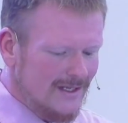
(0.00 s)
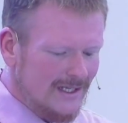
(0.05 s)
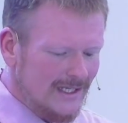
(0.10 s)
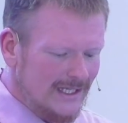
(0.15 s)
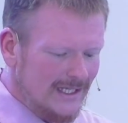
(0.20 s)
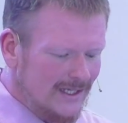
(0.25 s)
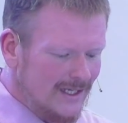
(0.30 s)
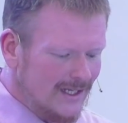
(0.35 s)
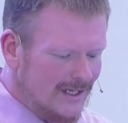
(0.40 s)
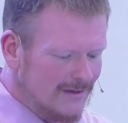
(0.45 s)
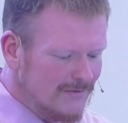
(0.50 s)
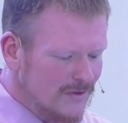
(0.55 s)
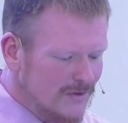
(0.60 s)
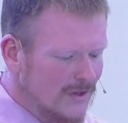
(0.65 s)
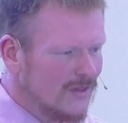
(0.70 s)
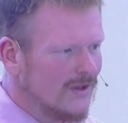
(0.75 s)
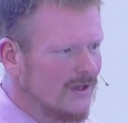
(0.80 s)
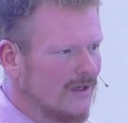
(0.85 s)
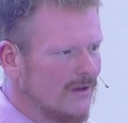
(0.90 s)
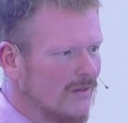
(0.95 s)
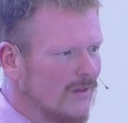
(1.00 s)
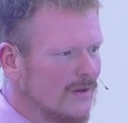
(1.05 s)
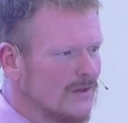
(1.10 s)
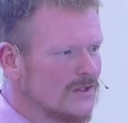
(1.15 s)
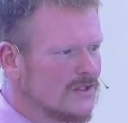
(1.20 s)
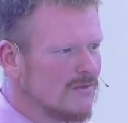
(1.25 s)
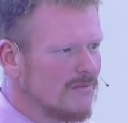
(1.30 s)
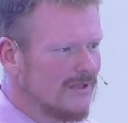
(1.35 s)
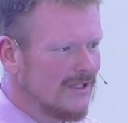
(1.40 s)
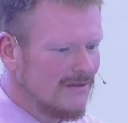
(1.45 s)
in everything
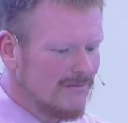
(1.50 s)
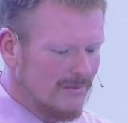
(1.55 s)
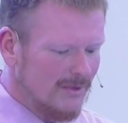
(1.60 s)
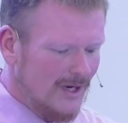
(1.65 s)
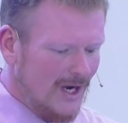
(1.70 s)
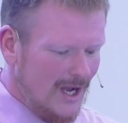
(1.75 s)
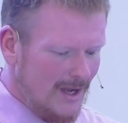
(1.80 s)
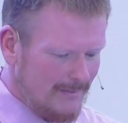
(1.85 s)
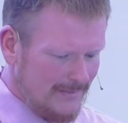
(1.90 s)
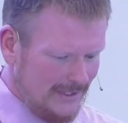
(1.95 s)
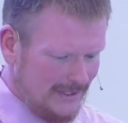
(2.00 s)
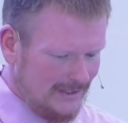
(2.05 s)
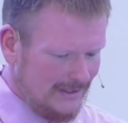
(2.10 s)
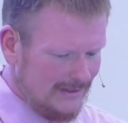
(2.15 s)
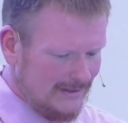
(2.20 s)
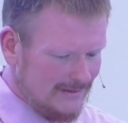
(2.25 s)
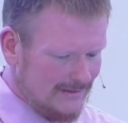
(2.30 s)
there's a bit of Brahman.